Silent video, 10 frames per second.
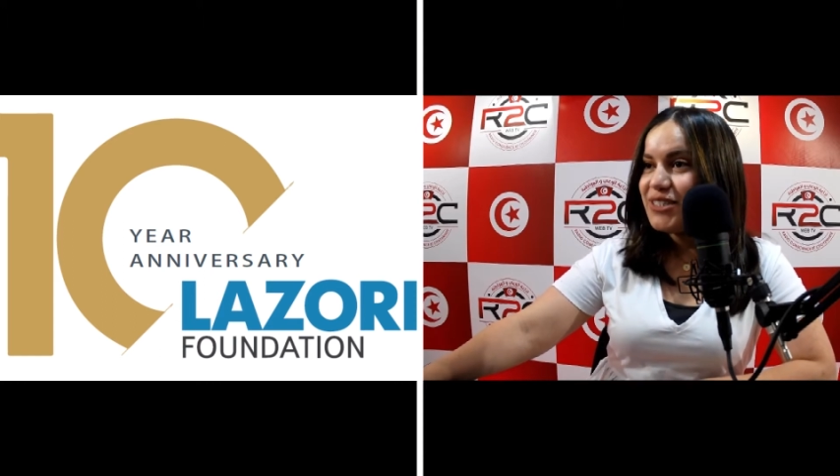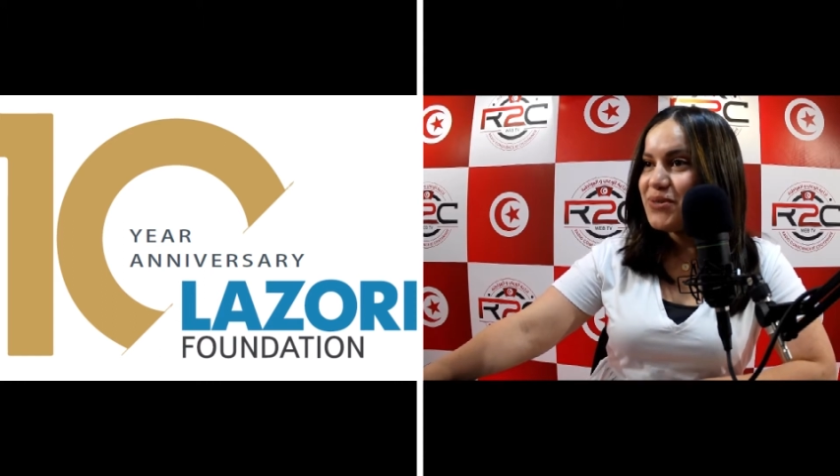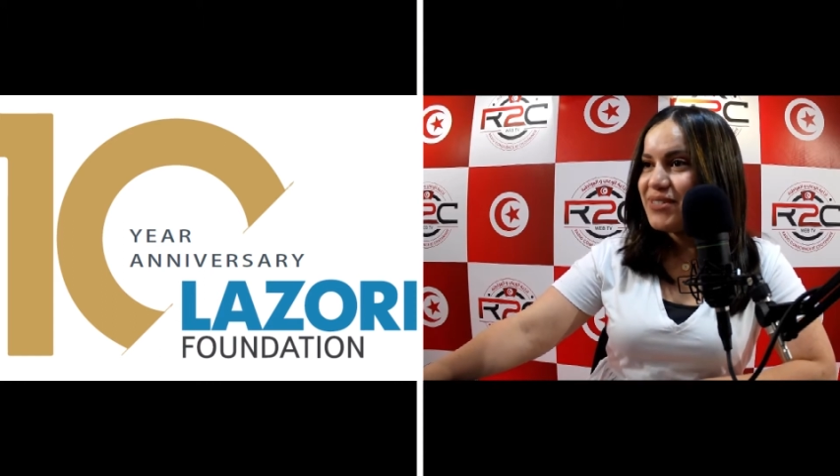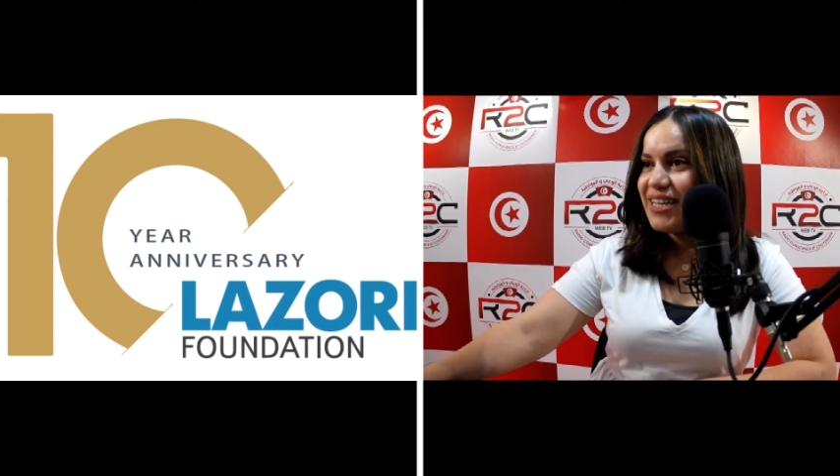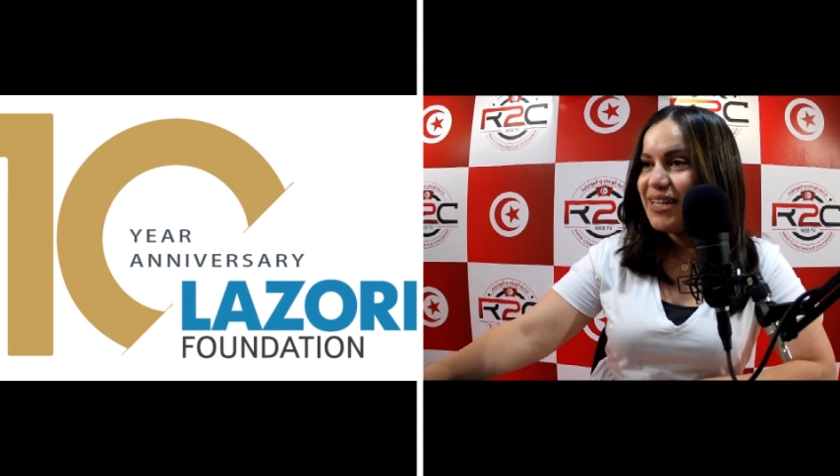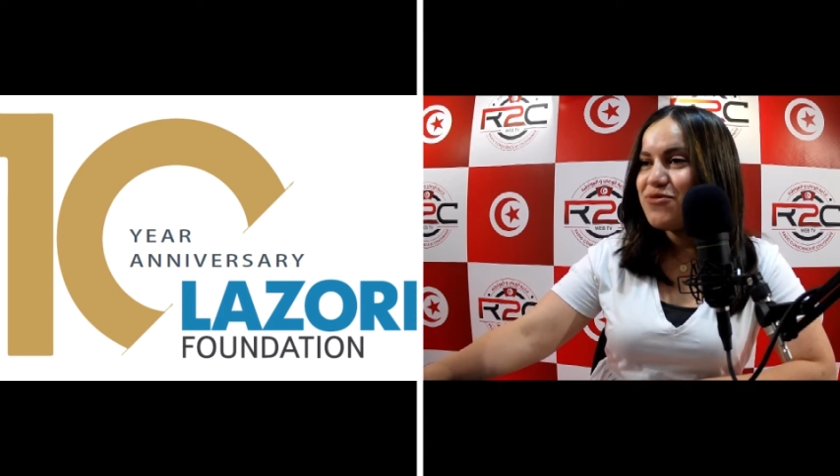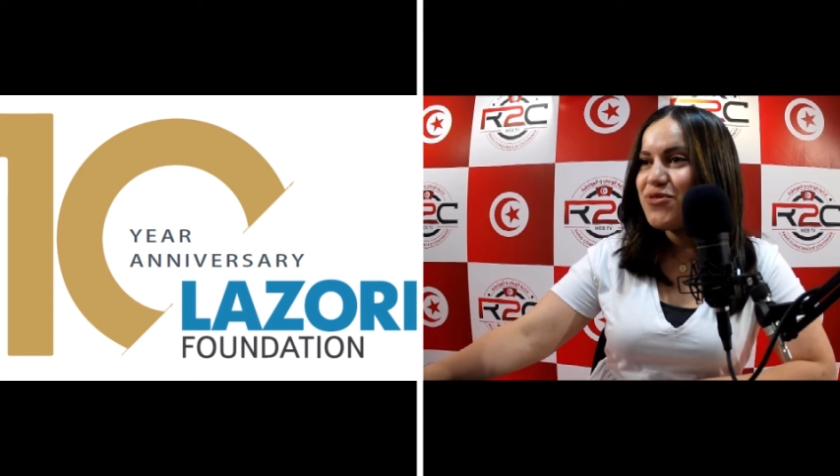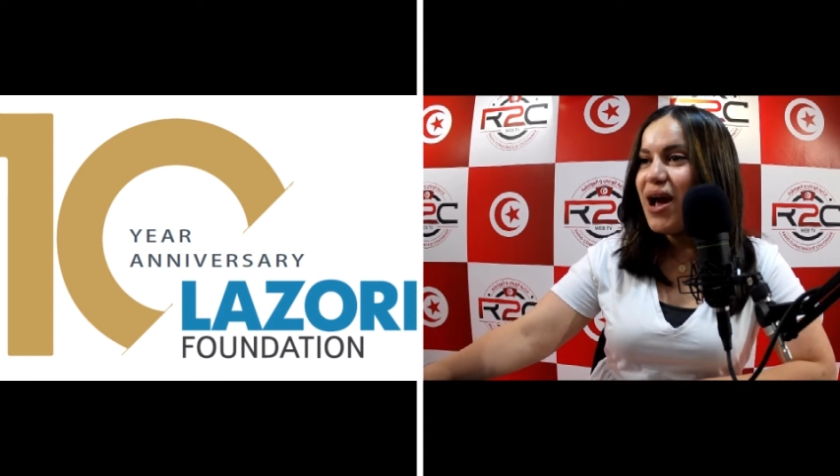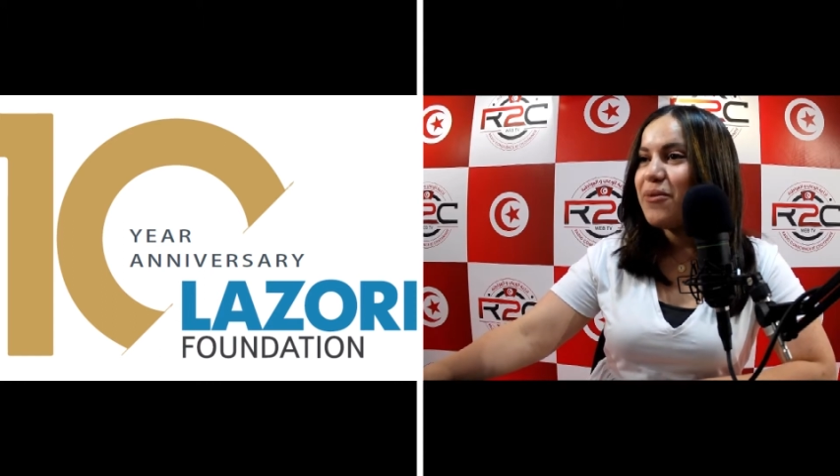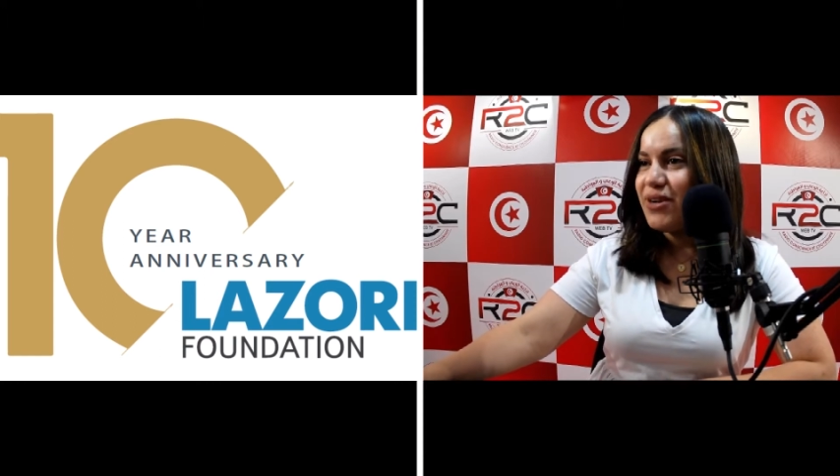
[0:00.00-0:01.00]
yourself for
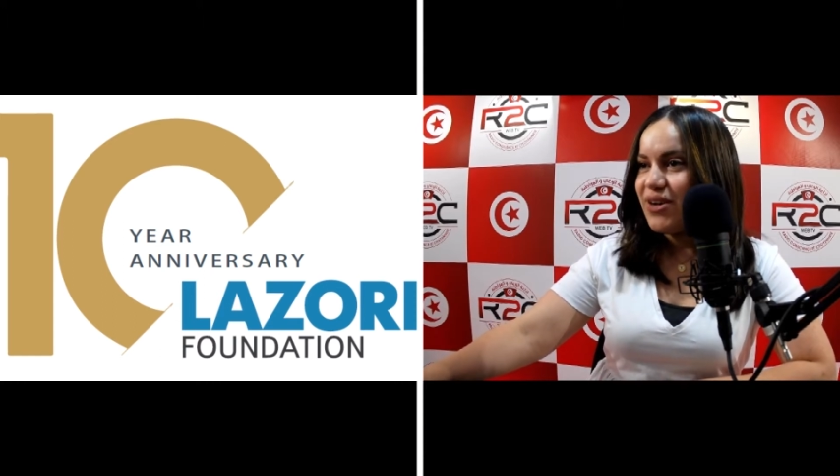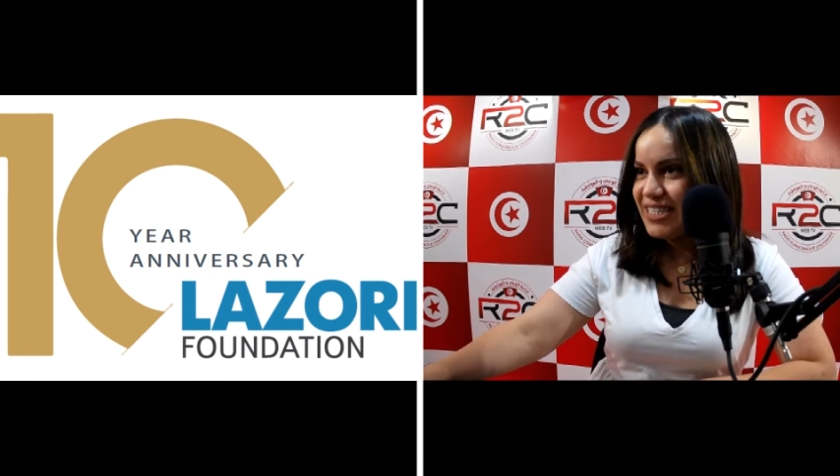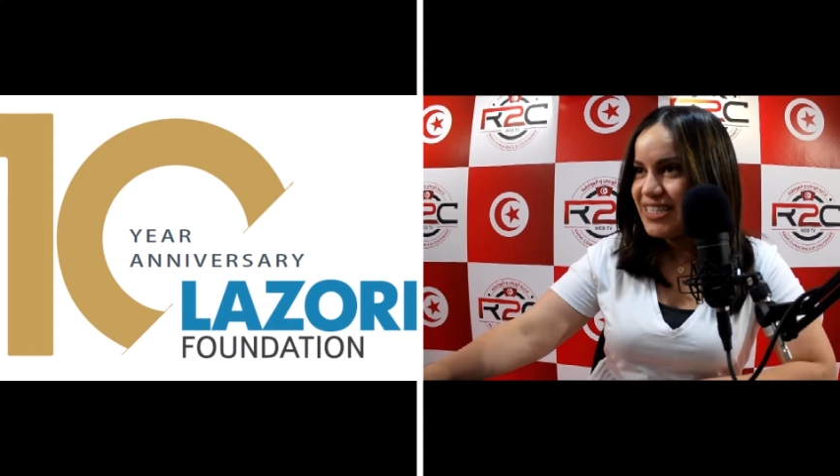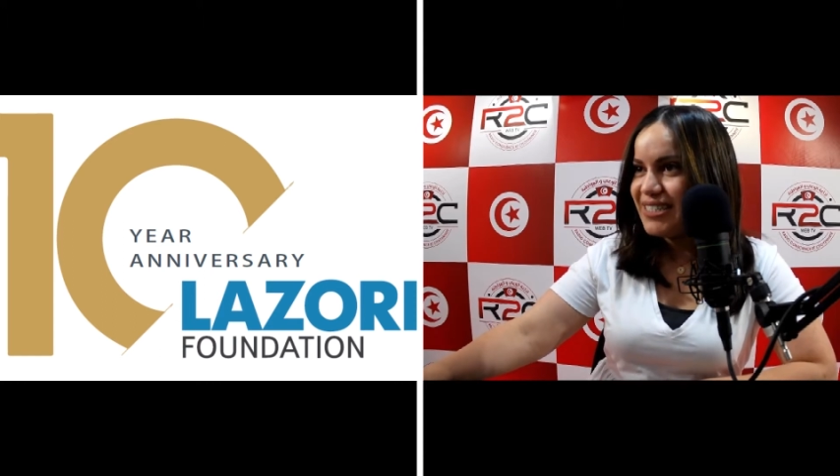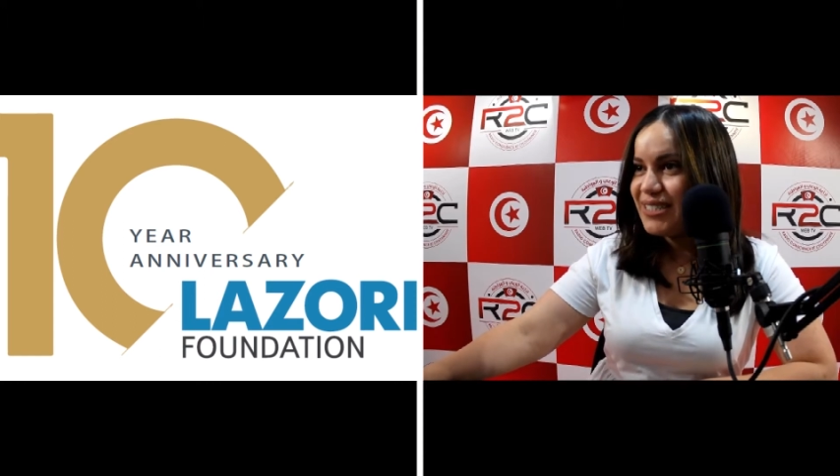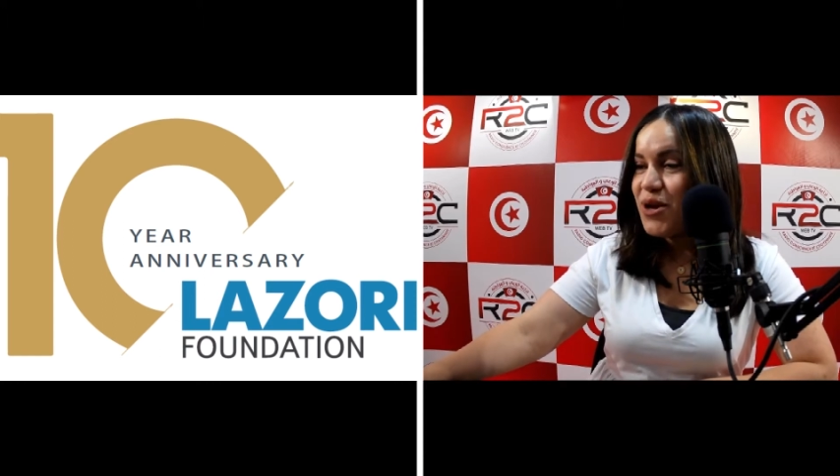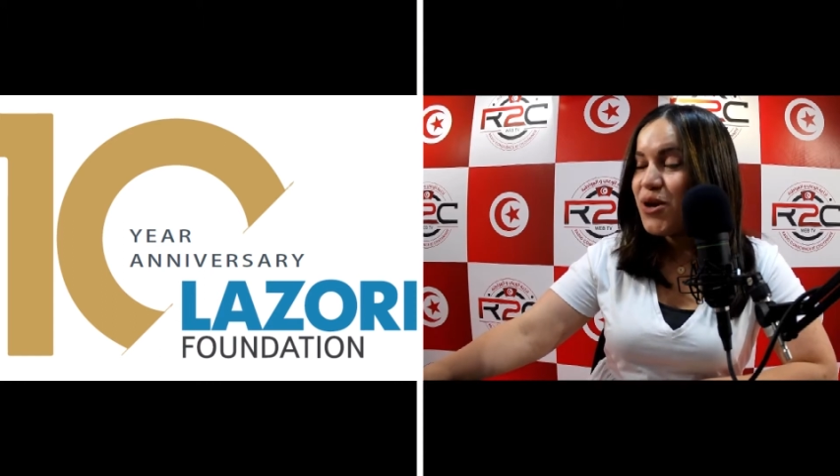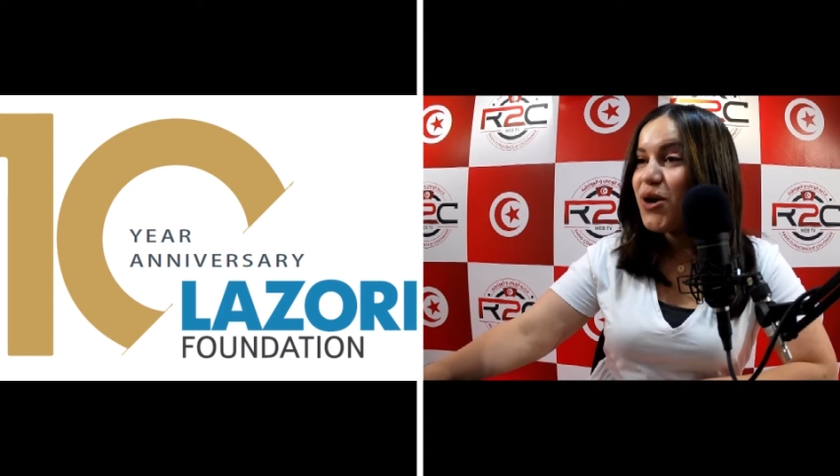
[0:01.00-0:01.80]
our audience.